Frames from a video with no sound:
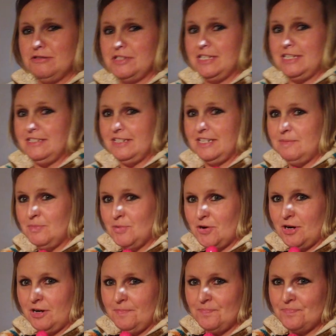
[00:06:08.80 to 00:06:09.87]
use these
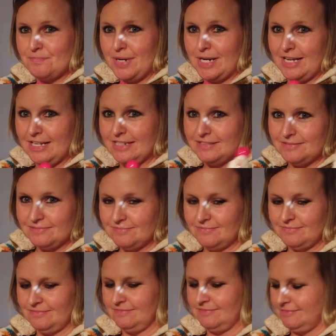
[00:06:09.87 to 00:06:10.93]
anymore, but
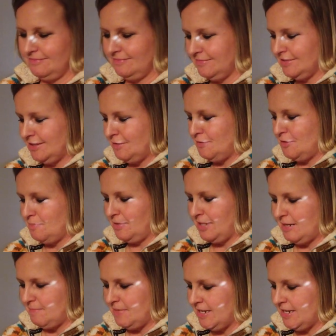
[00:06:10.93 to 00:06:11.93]
if you play